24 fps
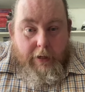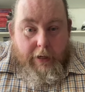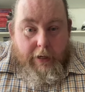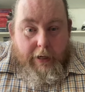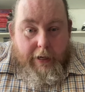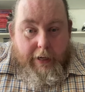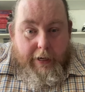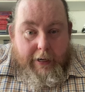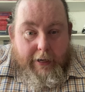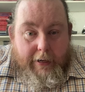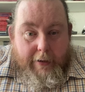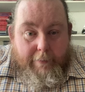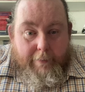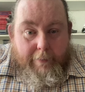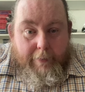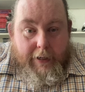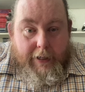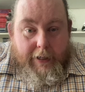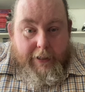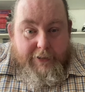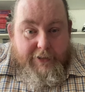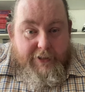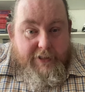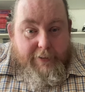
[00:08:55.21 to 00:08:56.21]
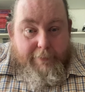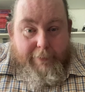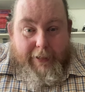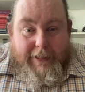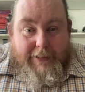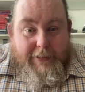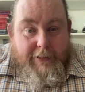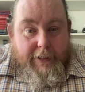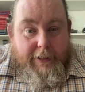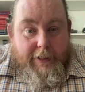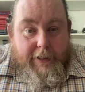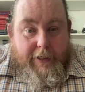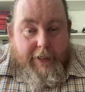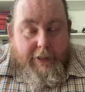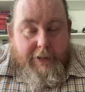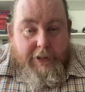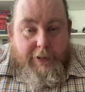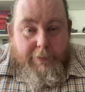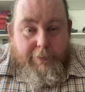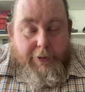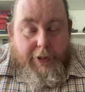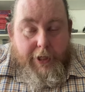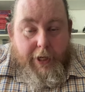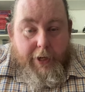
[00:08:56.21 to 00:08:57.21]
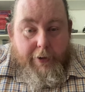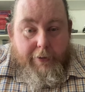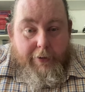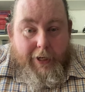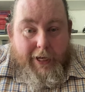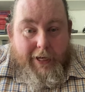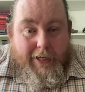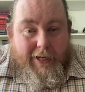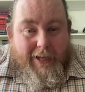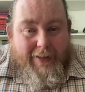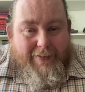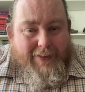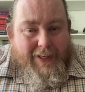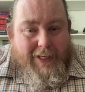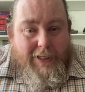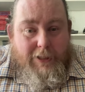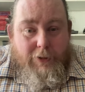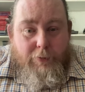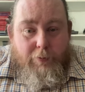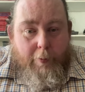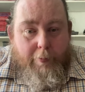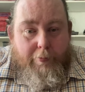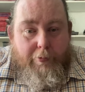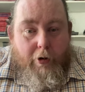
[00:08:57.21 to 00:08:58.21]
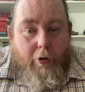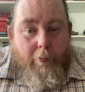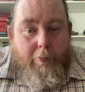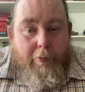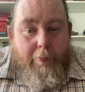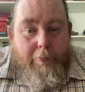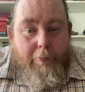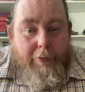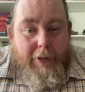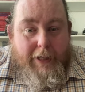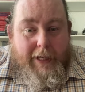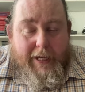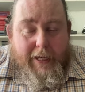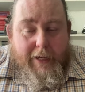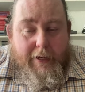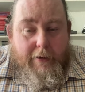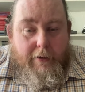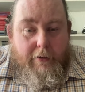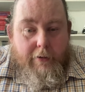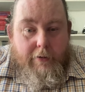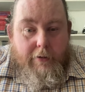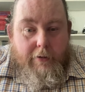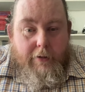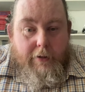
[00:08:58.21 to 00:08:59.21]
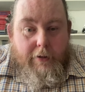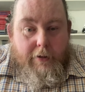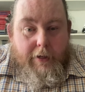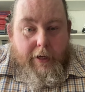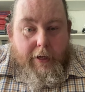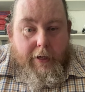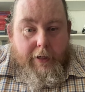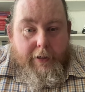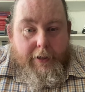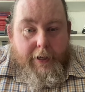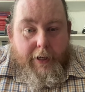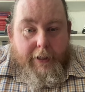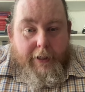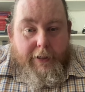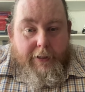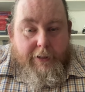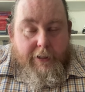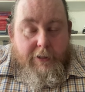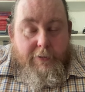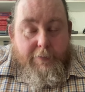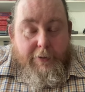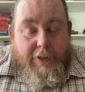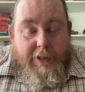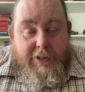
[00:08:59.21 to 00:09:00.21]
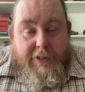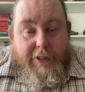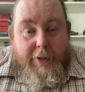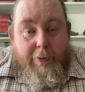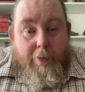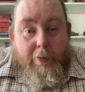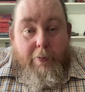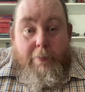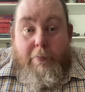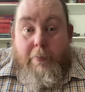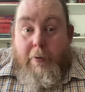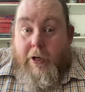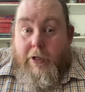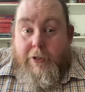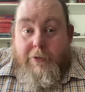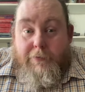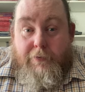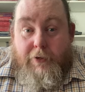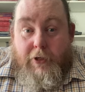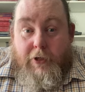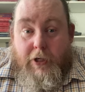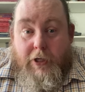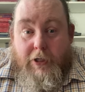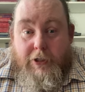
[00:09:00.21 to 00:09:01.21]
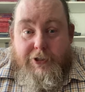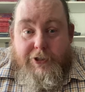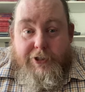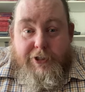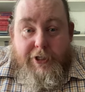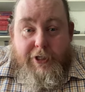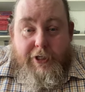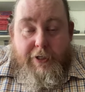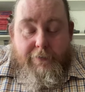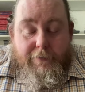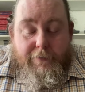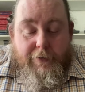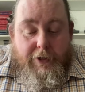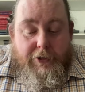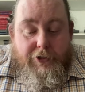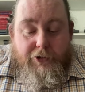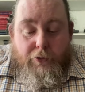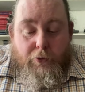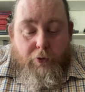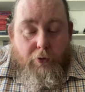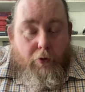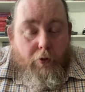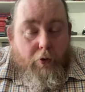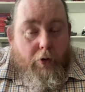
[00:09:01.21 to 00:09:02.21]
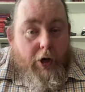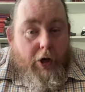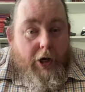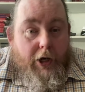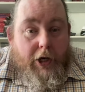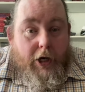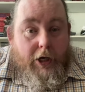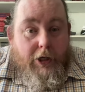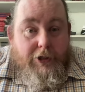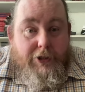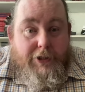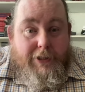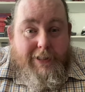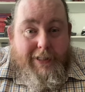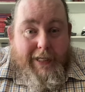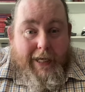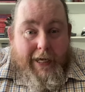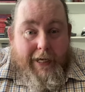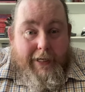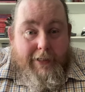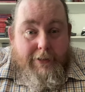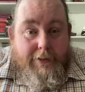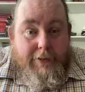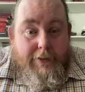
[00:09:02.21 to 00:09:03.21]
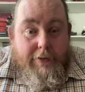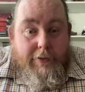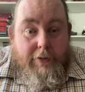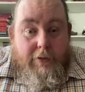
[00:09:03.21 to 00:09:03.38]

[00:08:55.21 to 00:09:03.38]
as a domestic customer going in, and these were probably like this because they were part large service or a large set.